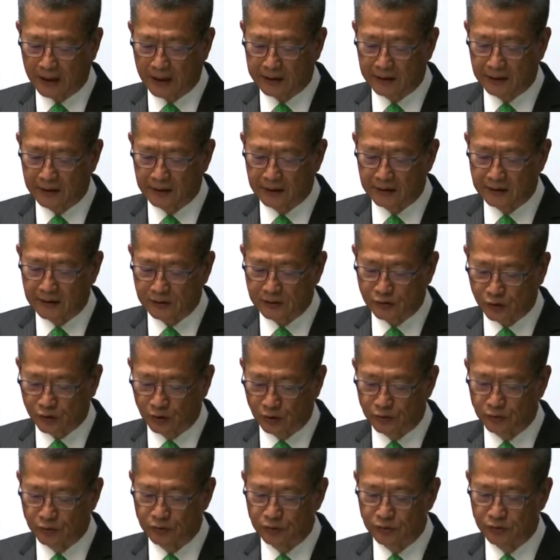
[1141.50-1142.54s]
profits tax
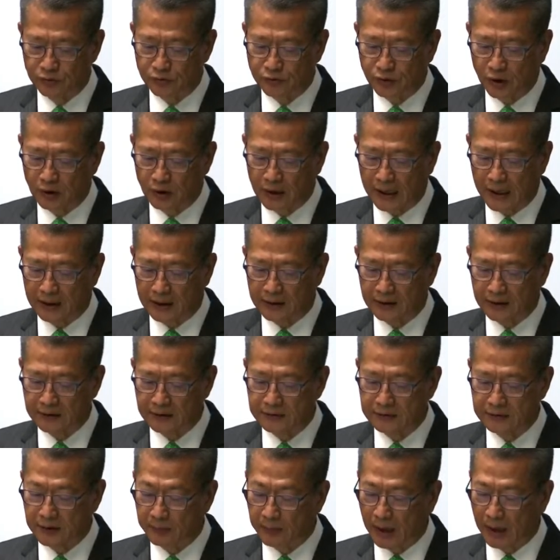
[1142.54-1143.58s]
for the year of assessment
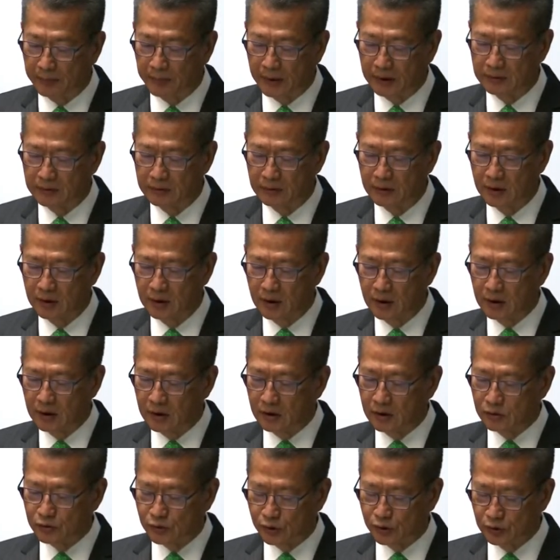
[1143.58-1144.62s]
2020 to
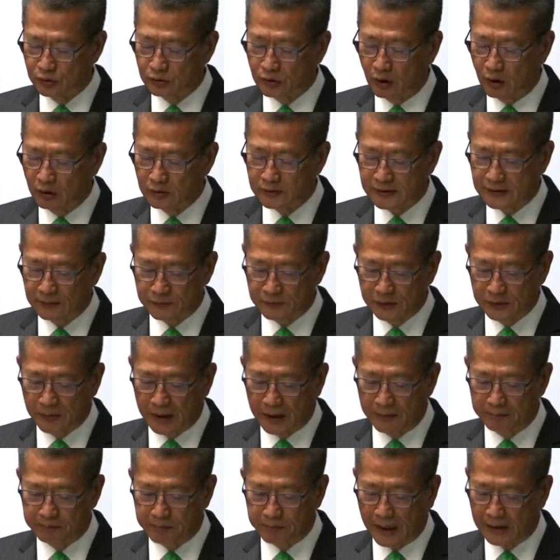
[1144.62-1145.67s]
21 by 100%,
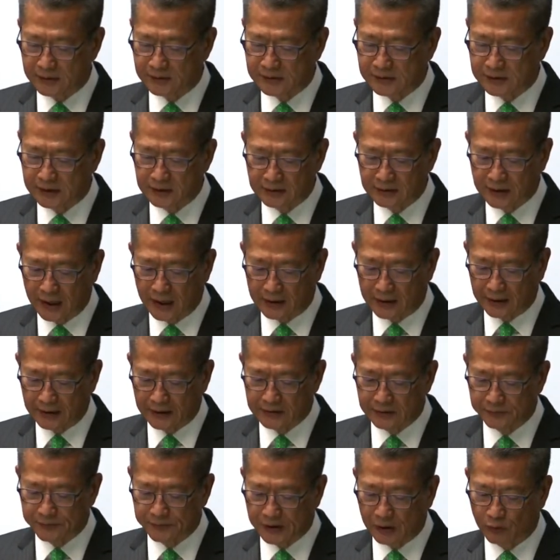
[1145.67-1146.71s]
subject to a
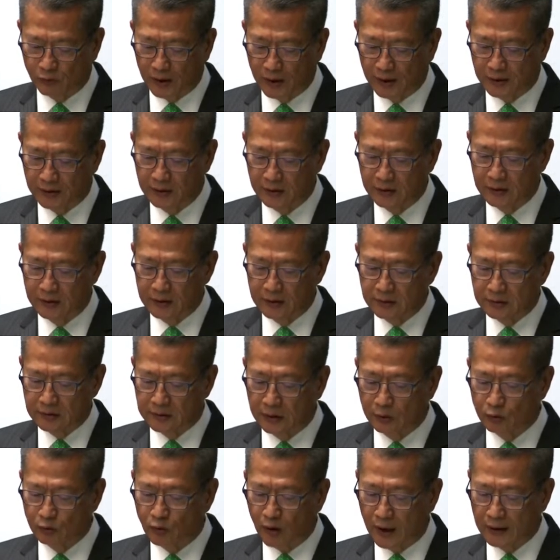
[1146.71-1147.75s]
ceiling of
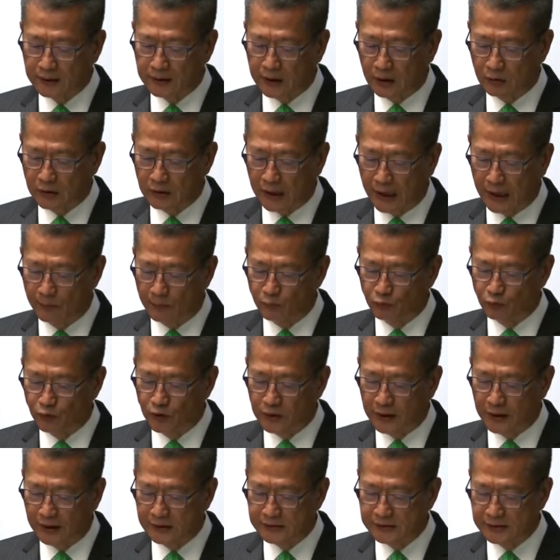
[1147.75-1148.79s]
$10,000. The reduction
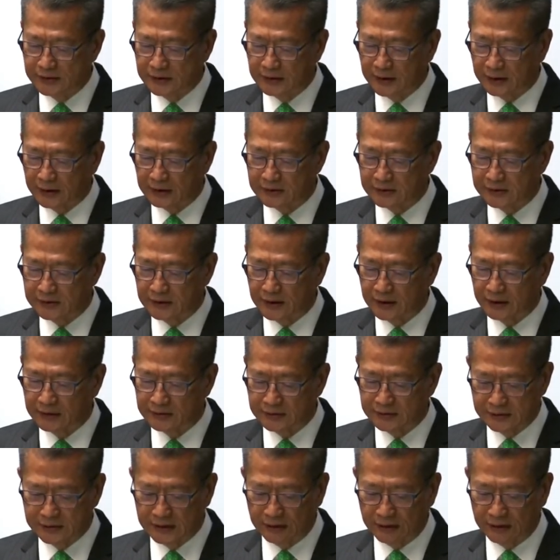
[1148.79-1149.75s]
will be reflected